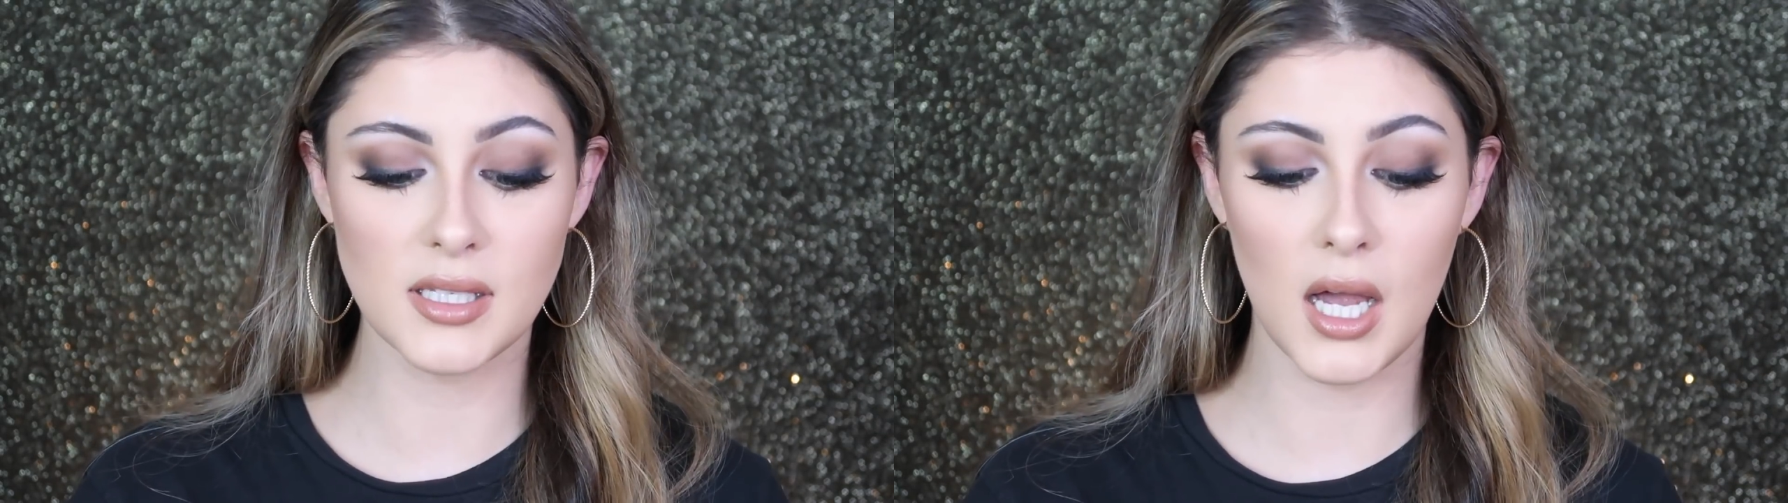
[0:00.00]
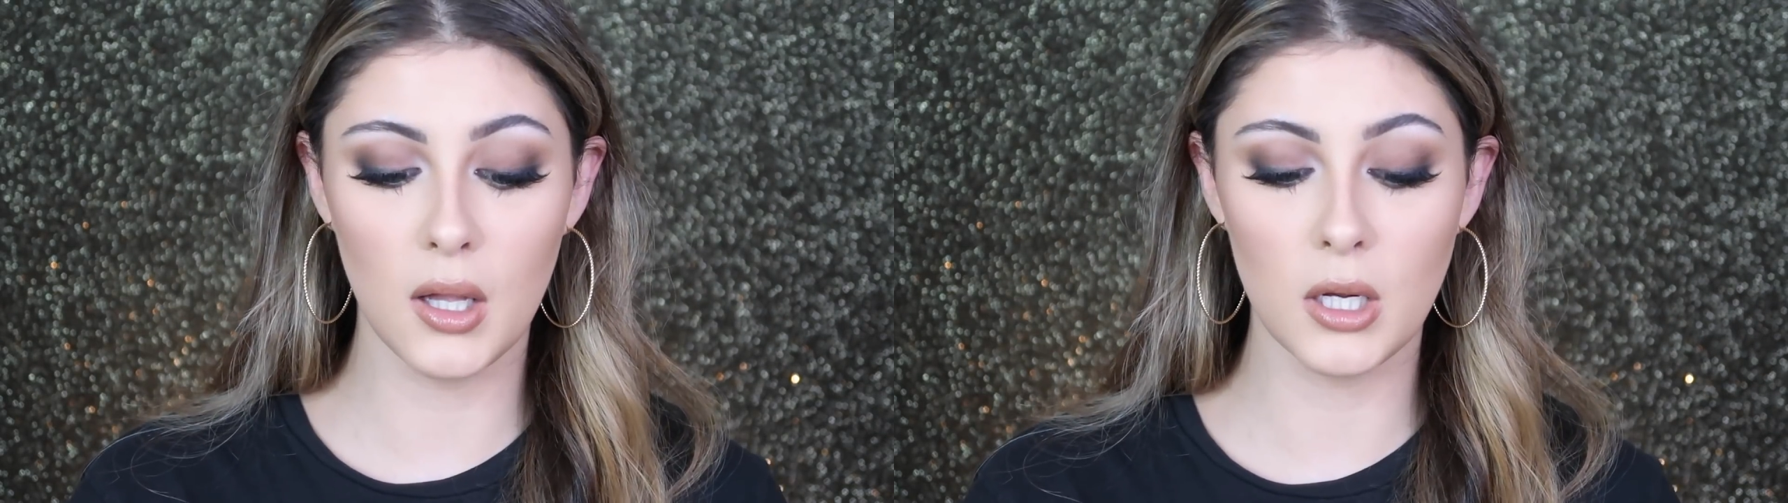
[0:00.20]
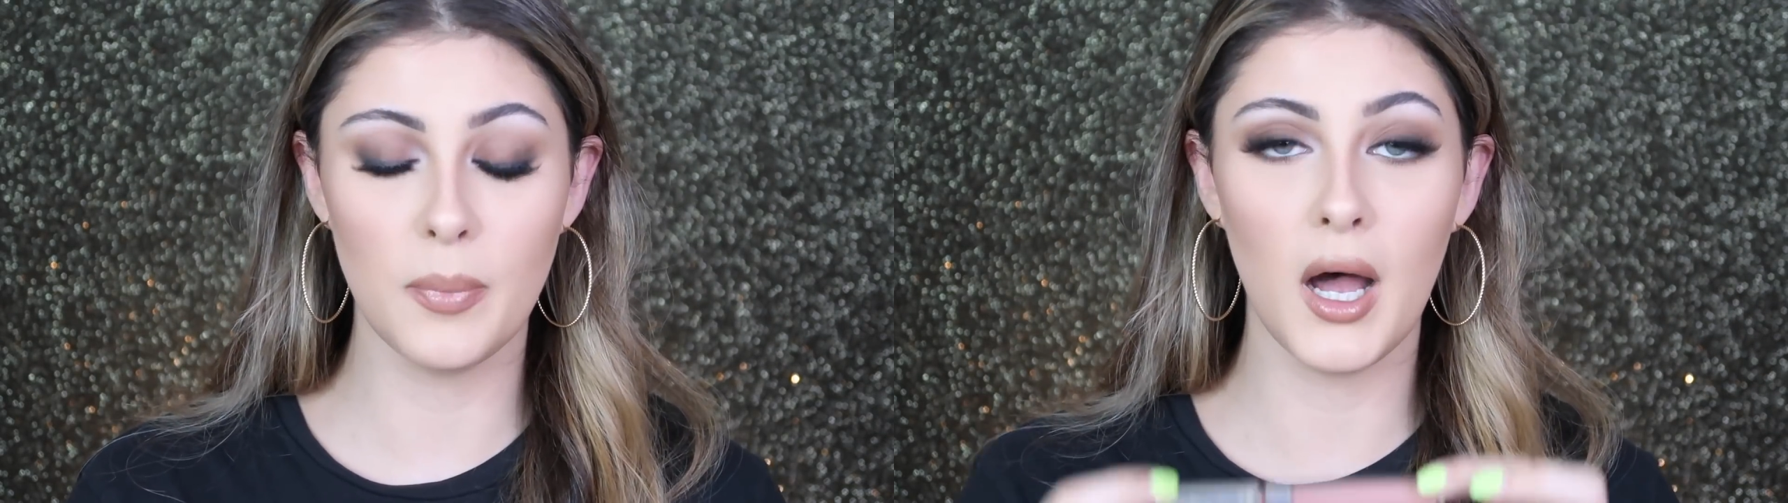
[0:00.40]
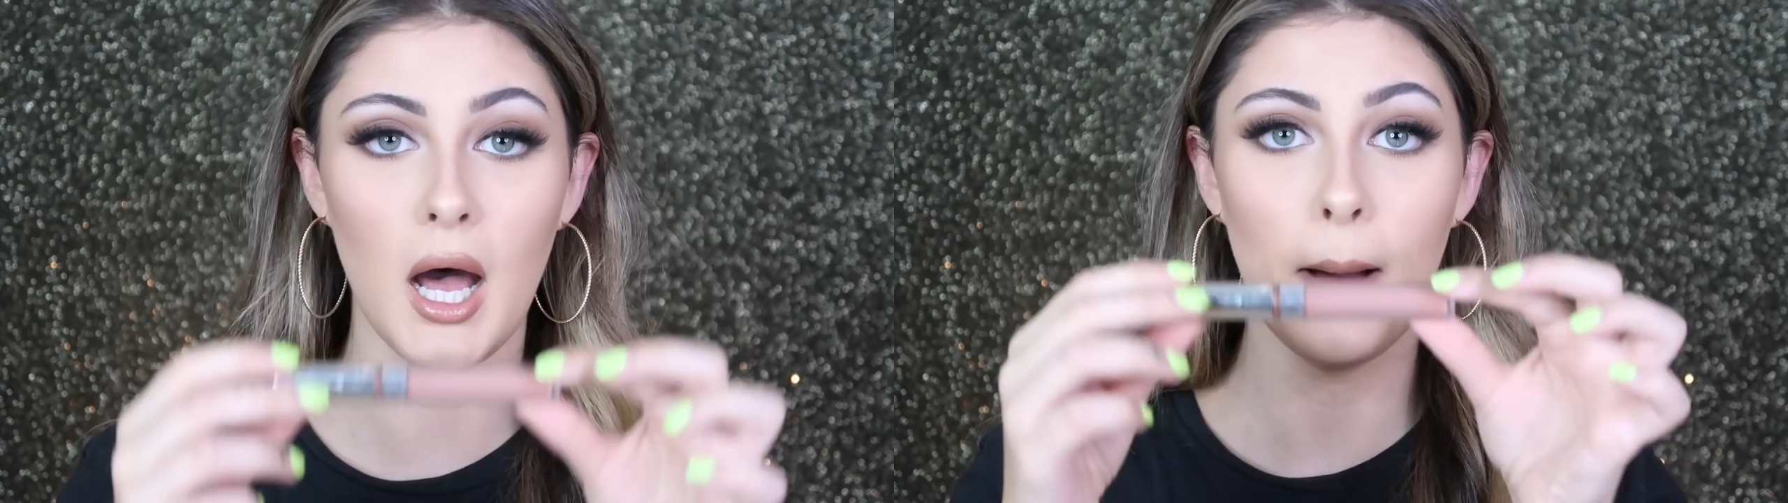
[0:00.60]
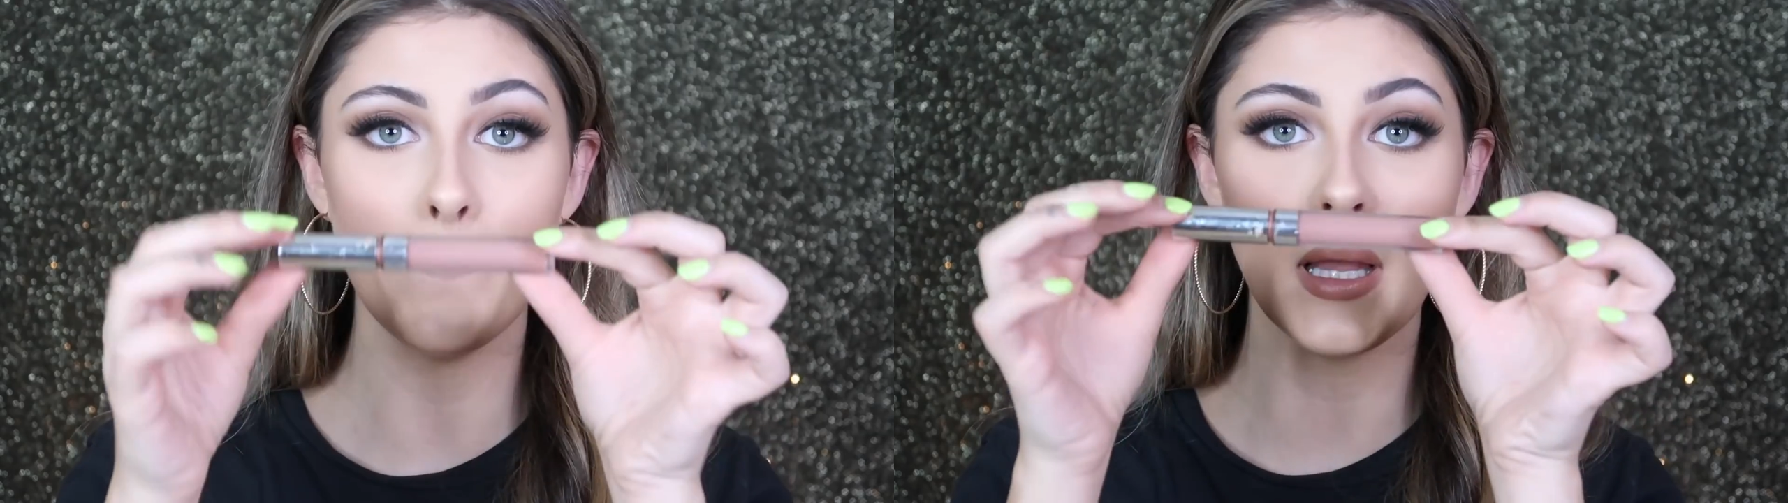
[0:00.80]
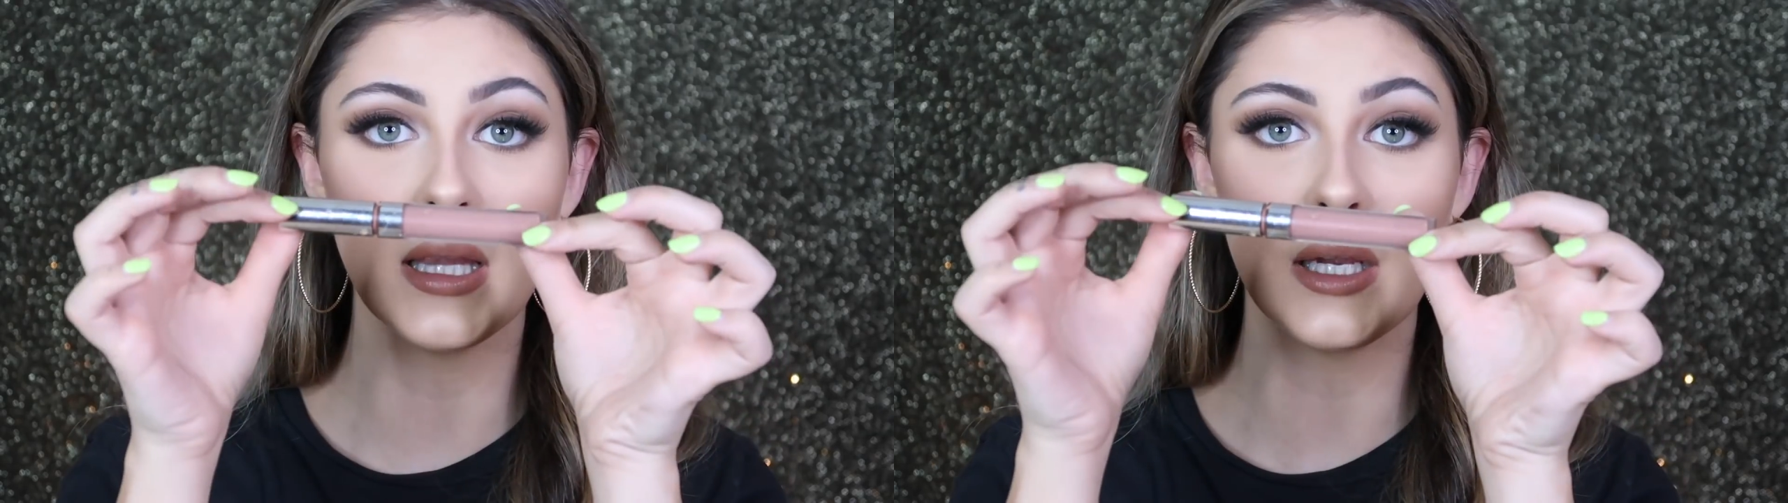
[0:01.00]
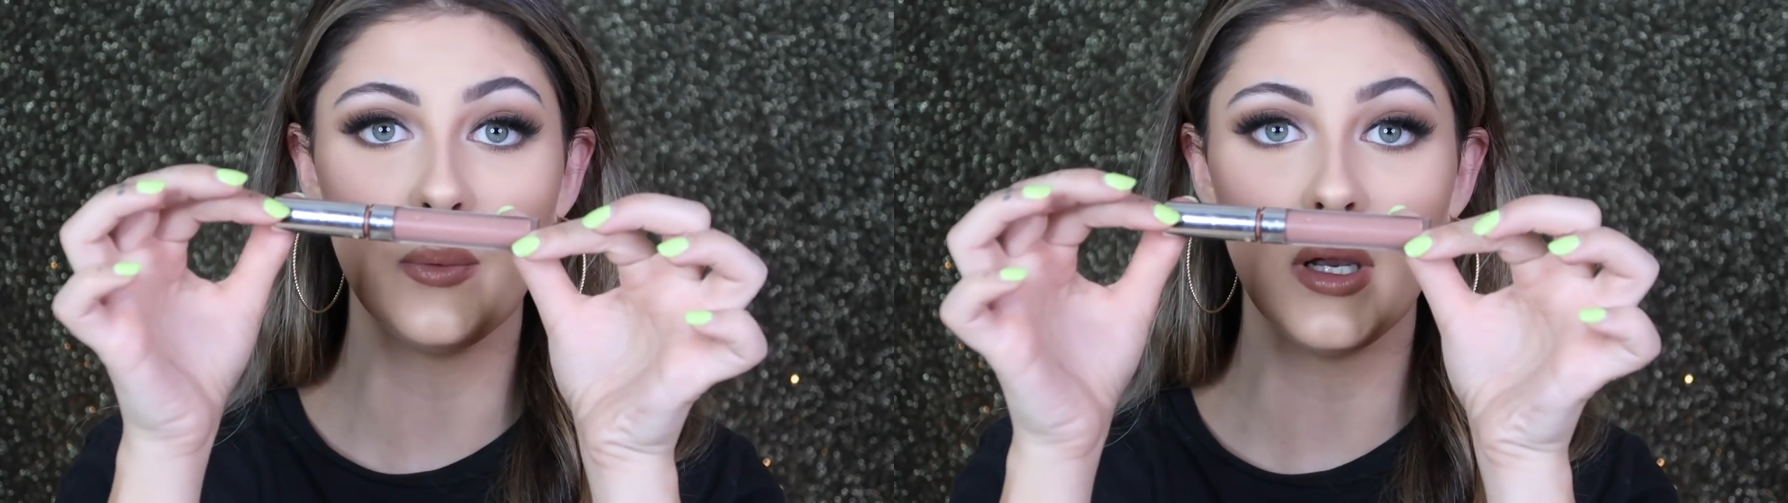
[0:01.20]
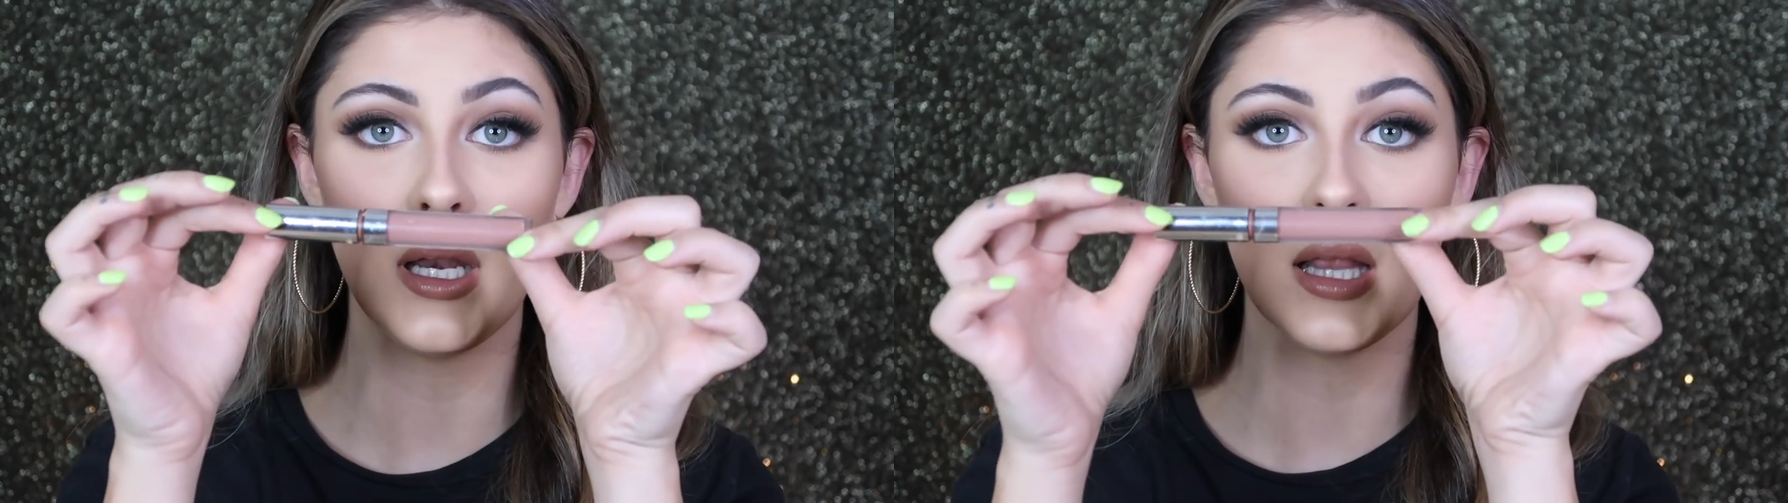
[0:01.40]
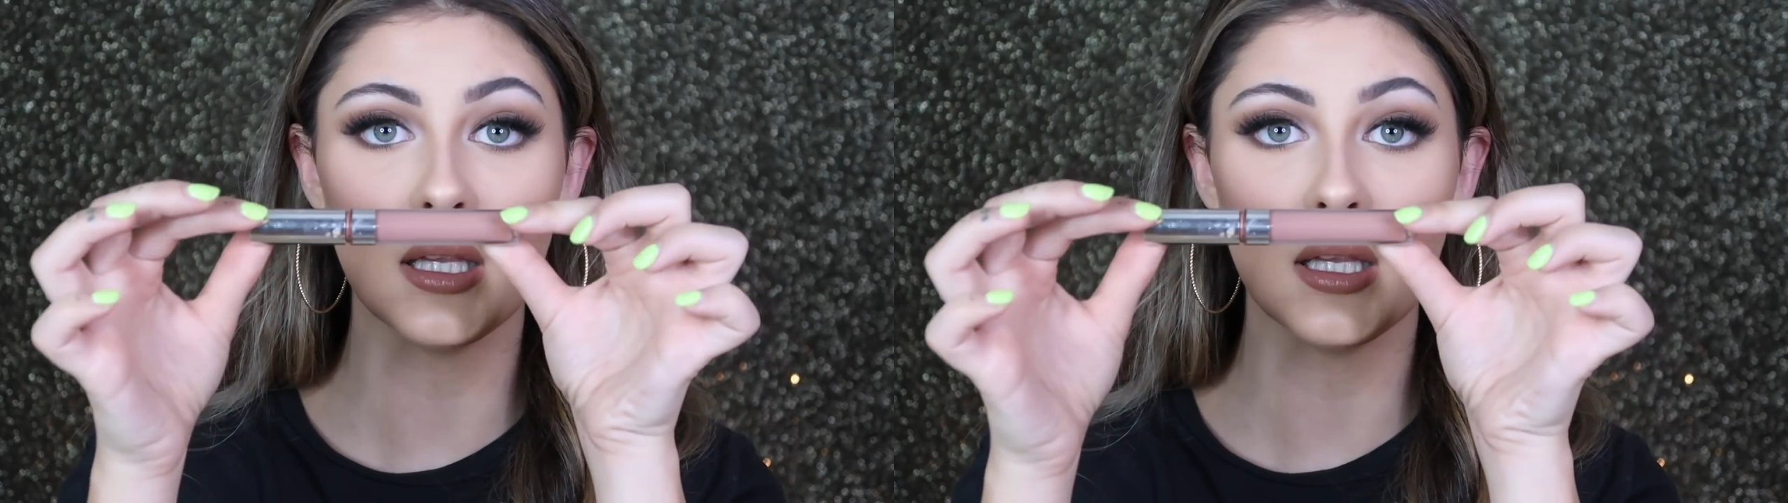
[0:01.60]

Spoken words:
ColourPop liquid